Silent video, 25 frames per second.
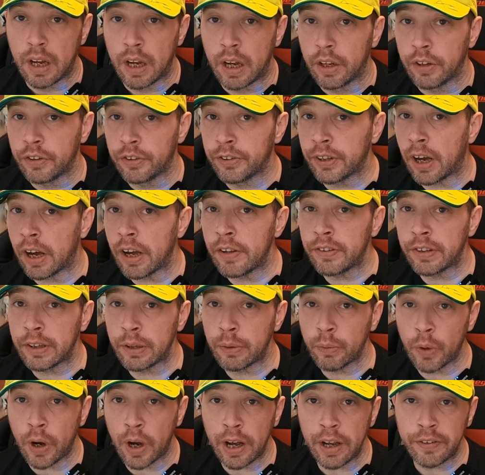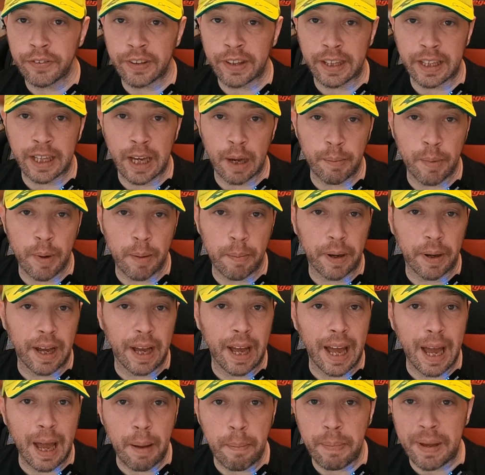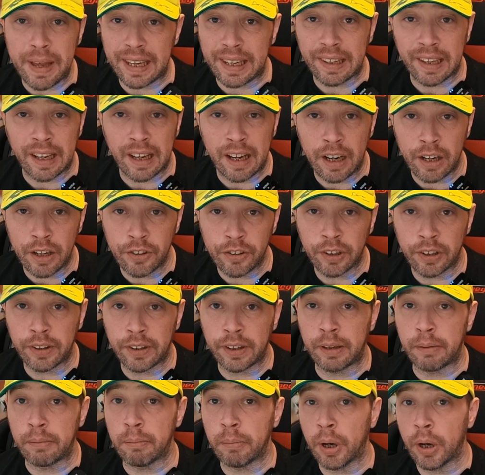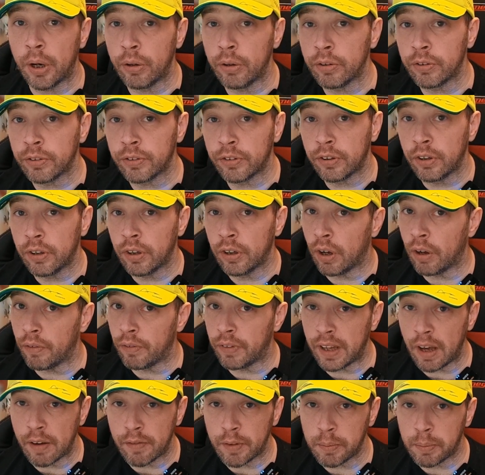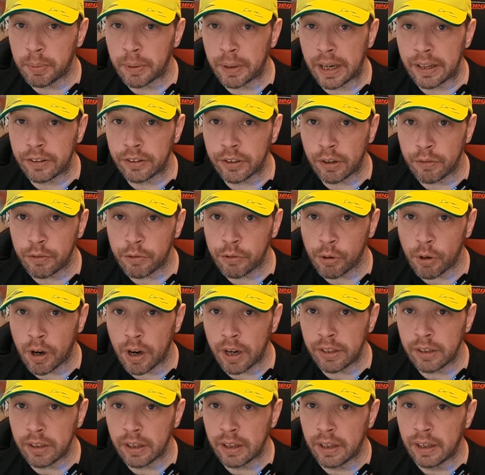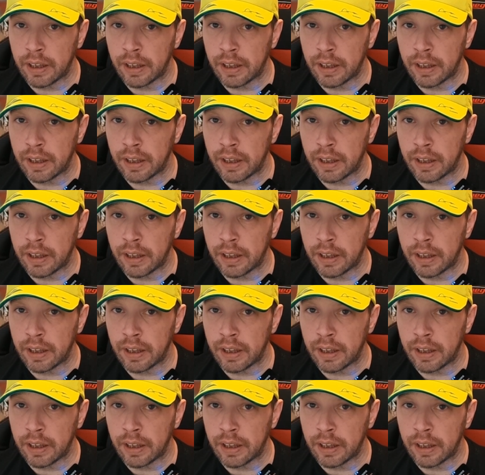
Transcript: Sizing wise, they come up a bit larger than most of the other brands I've tried.